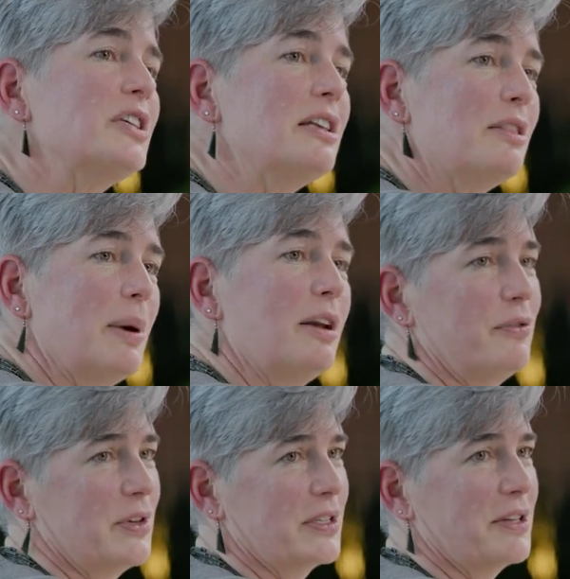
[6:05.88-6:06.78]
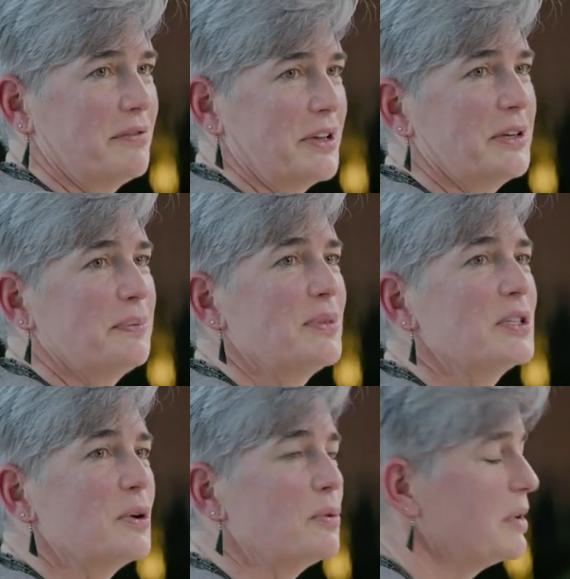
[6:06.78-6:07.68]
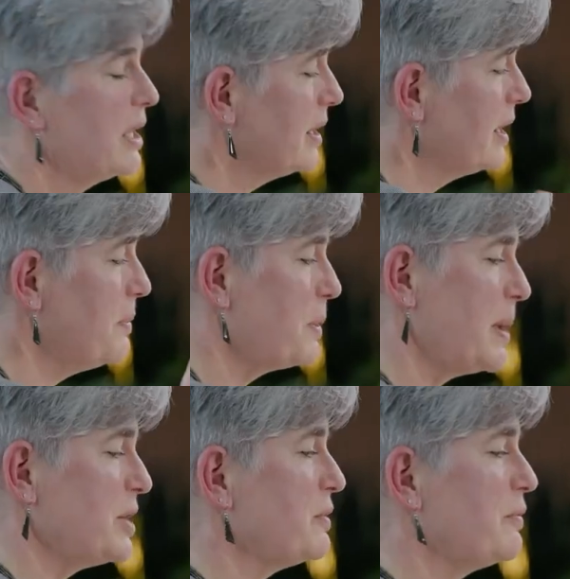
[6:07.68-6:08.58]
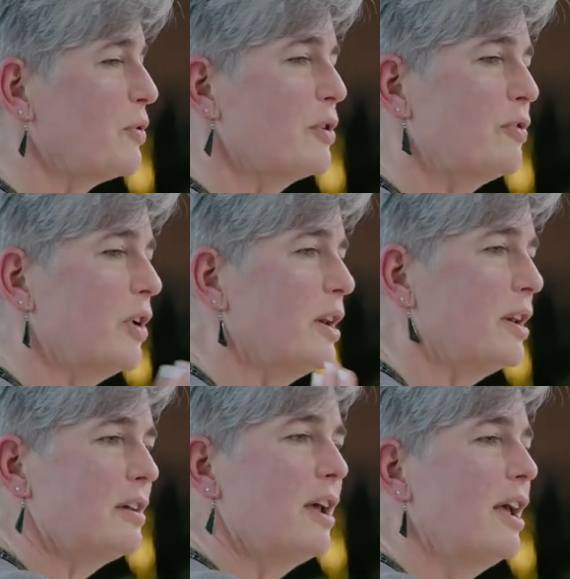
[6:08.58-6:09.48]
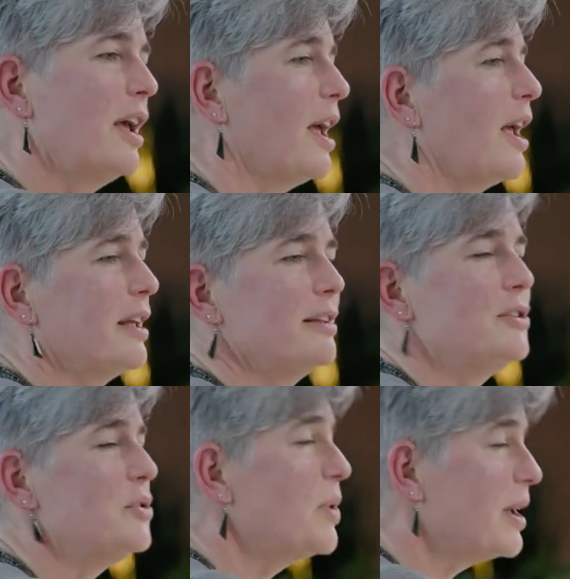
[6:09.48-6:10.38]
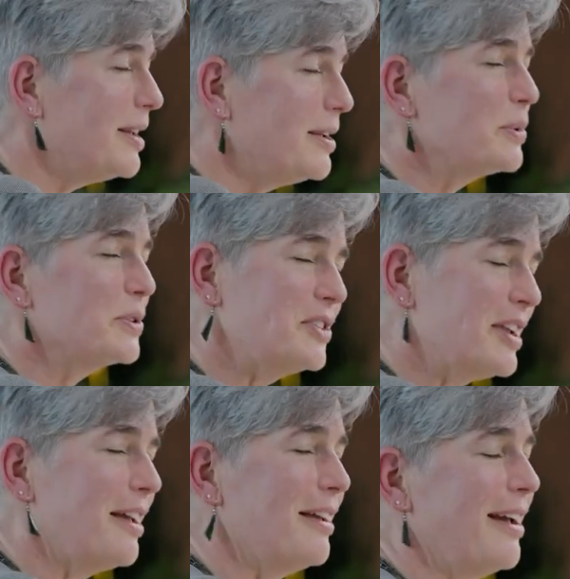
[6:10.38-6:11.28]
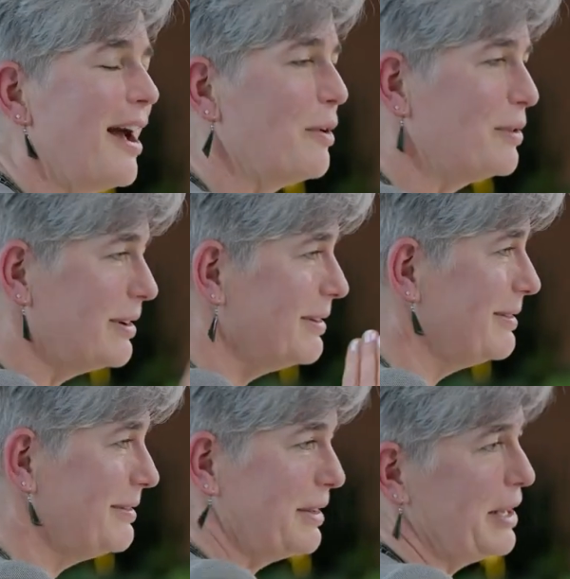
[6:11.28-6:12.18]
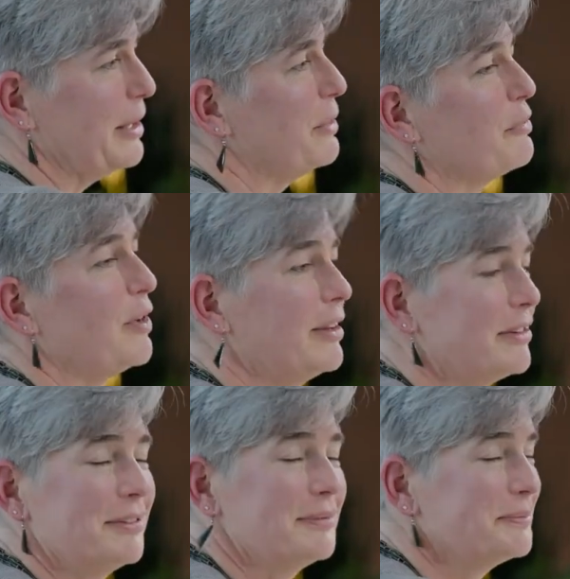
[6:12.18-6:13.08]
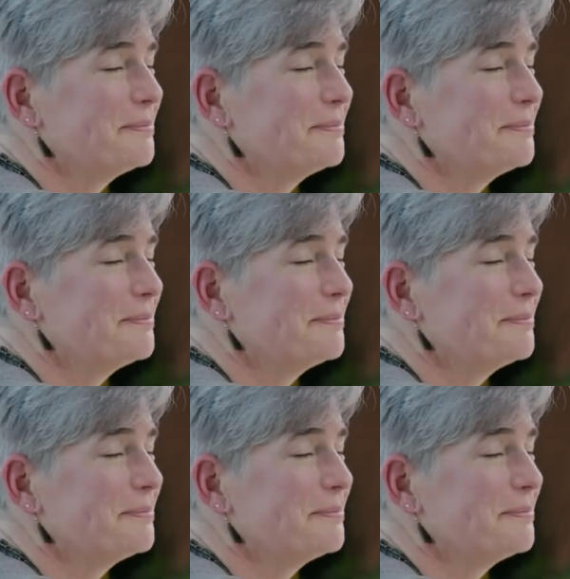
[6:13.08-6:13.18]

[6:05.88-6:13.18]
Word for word: see the benefits of it. So keep the patient forefront, and UAE will stay out in the front.